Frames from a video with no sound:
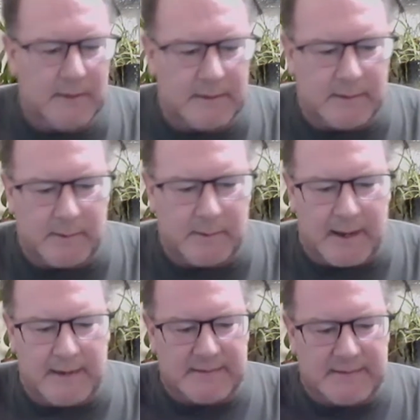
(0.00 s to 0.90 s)
The UK
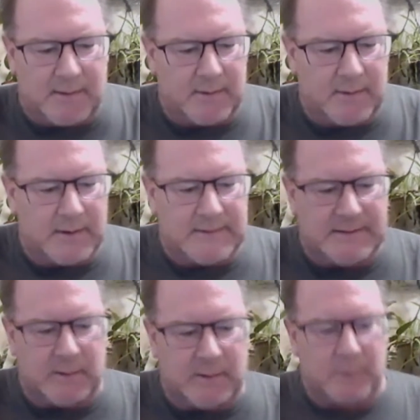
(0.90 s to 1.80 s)
is
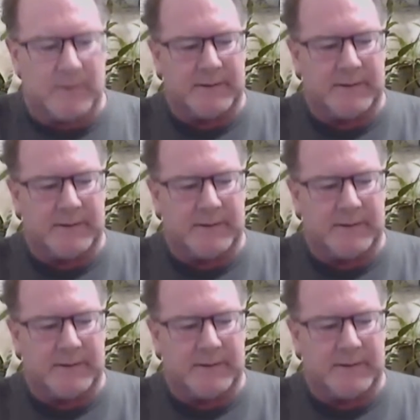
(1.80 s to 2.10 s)
dealing with